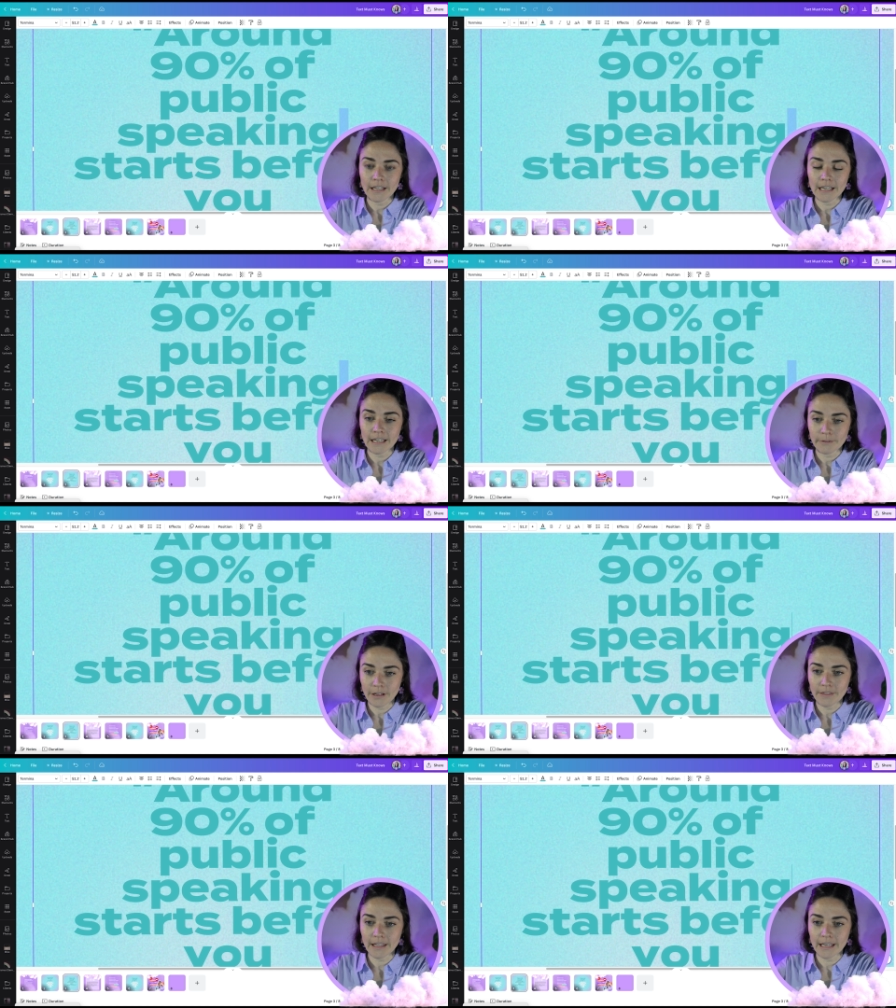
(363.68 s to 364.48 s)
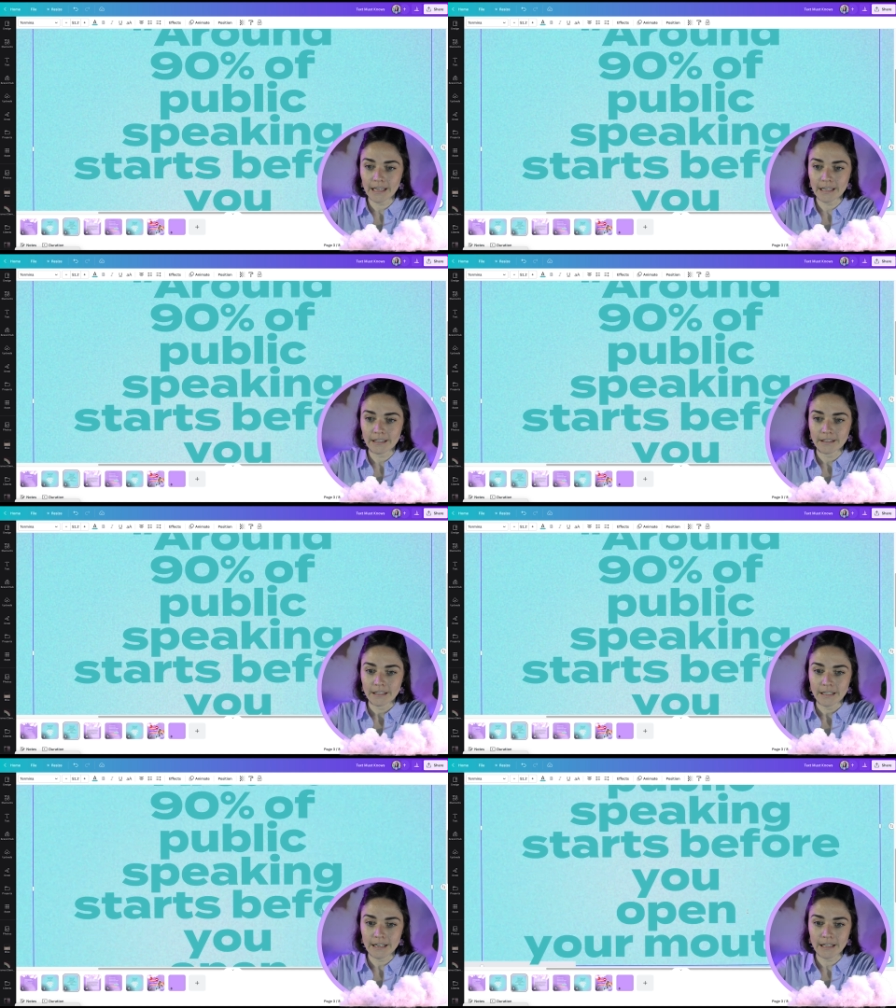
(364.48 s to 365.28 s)
there, one there,
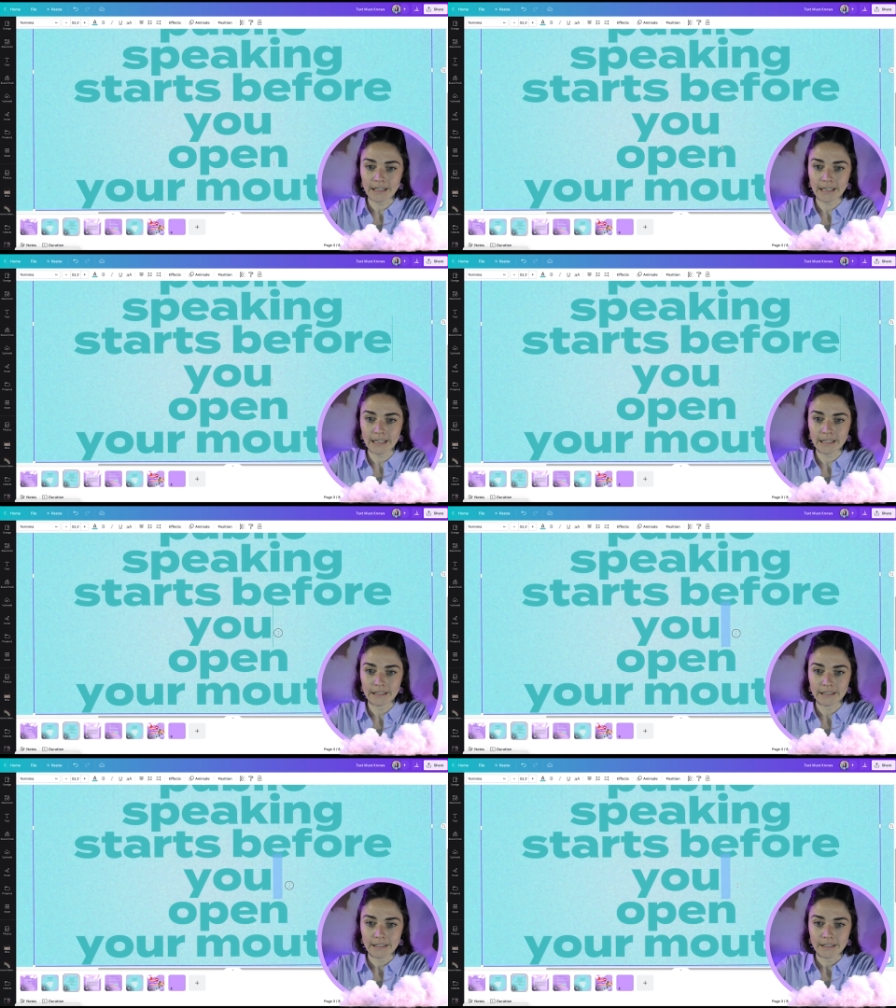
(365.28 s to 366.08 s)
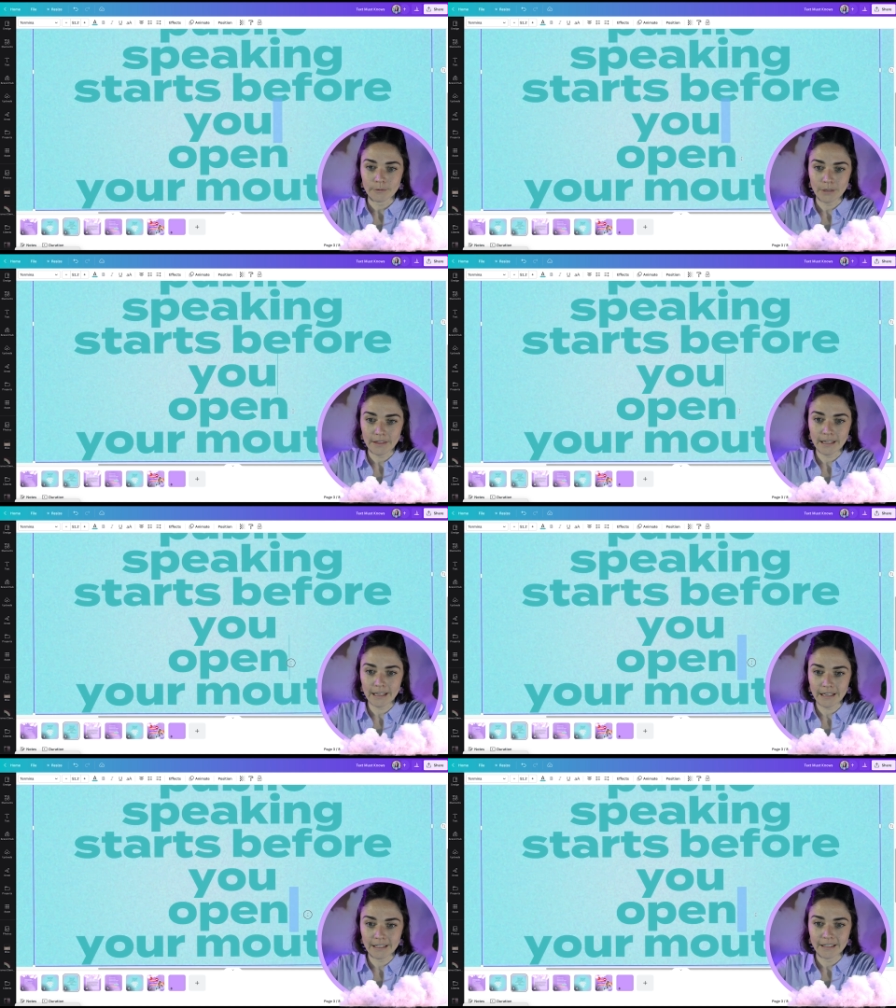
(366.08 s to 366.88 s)
none there, one
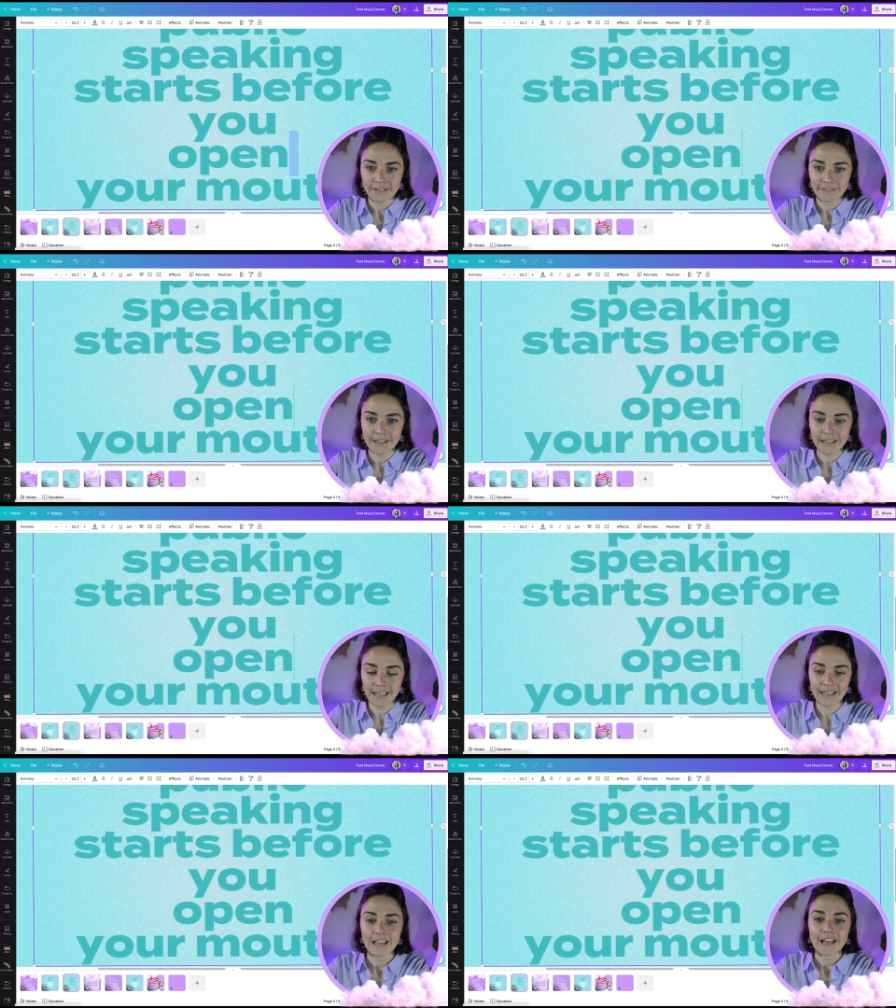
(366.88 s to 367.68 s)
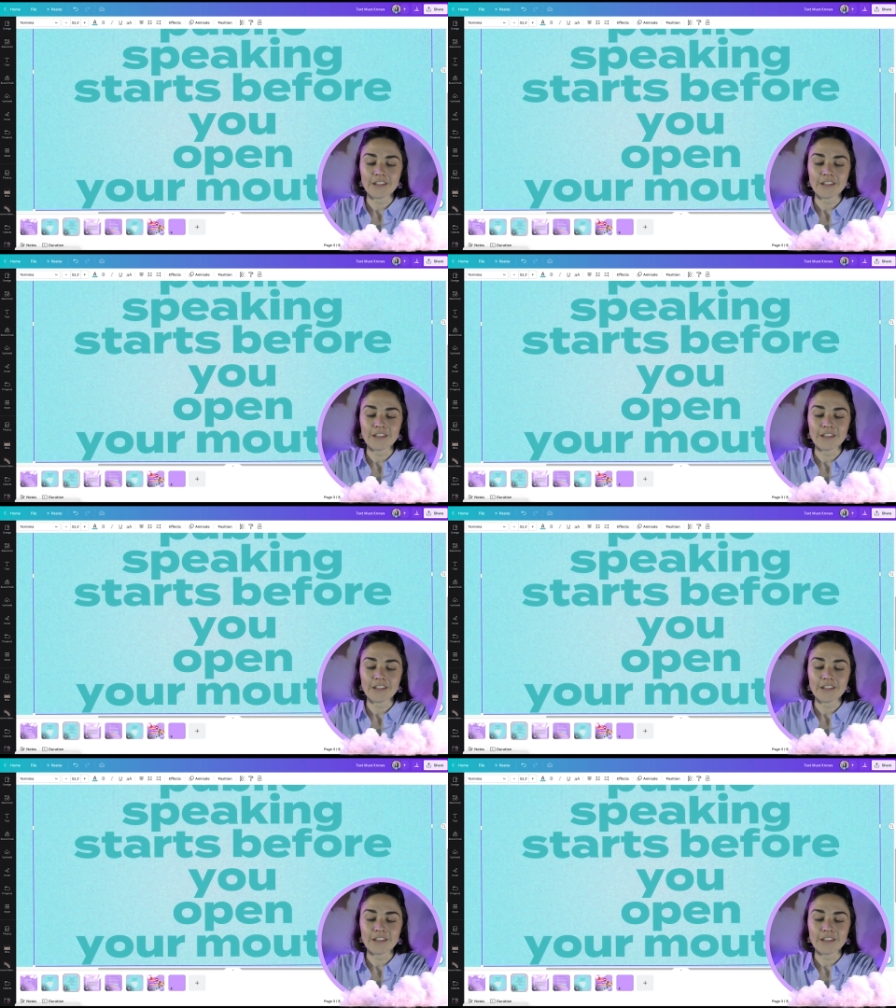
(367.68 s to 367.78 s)
there, one there.